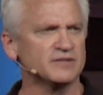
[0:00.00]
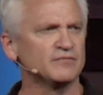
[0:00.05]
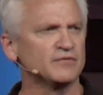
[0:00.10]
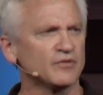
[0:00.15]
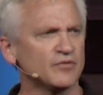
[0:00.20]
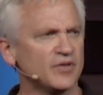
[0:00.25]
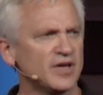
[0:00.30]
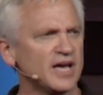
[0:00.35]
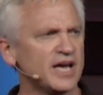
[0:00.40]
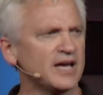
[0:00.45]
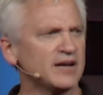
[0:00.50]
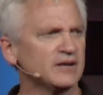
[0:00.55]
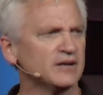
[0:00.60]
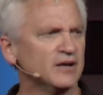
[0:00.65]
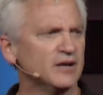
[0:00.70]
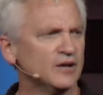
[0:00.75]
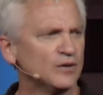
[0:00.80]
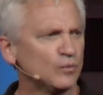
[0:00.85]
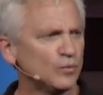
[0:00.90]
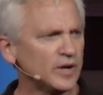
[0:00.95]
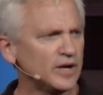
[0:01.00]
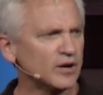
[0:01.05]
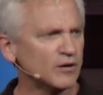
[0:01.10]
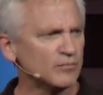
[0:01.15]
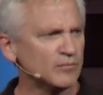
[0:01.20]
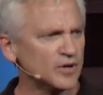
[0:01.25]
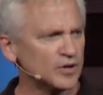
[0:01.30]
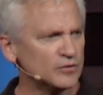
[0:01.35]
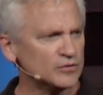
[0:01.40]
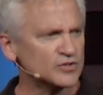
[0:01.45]
and for that we are
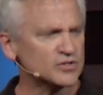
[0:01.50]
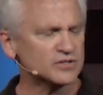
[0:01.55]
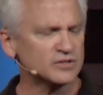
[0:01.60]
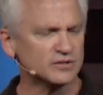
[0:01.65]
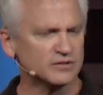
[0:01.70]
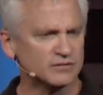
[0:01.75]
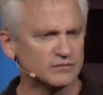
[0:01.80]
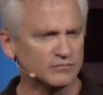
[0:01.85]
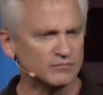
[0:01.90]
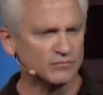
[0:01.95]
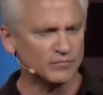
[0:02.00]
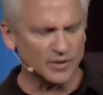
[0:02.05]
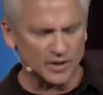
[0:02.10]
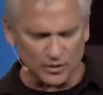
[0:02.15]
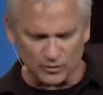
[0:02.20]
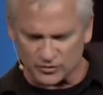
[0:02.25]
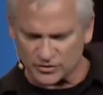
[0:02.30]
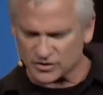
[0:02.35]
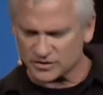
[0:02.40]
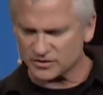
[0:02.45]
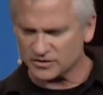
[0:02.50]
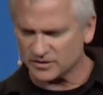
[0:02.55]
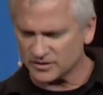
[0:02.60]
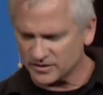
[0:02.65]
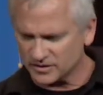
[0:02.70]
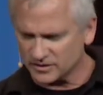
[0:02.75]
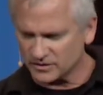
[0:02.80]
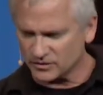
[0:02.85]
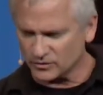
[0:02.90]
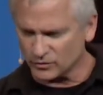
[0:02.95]
most, most
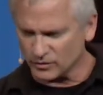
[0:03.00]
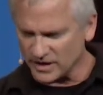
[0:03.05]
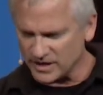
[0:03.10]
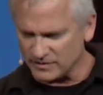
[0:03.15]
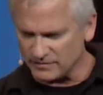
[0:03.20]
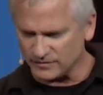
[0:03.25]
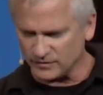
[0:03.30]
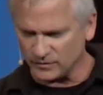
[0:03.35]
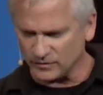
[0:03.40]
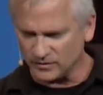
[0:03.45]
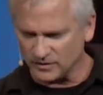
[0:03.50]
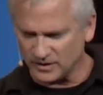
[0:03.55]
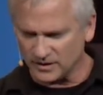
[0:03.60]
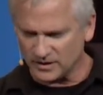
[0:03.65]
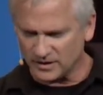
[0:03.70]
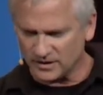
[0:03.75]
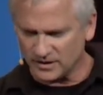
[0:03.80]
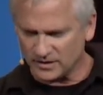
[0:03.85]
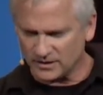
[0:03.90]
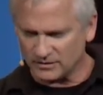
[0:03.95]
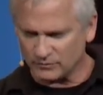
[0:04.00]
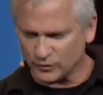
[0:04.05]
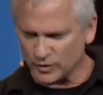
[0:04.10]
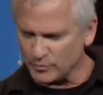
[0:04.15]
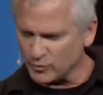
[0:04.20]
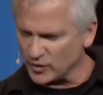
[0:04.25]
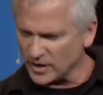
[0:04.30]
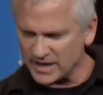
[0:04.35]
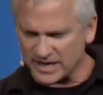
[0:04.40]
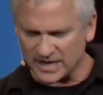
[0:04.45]
grateful. We
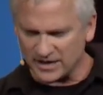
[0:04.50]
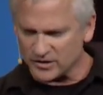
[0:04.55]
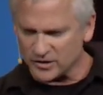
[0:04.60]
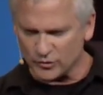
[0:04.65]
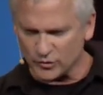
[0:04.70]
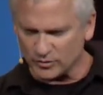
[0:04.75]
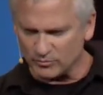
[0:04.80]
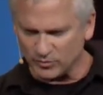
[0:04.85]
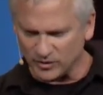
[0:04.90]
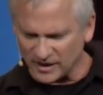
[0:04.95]
pray now you would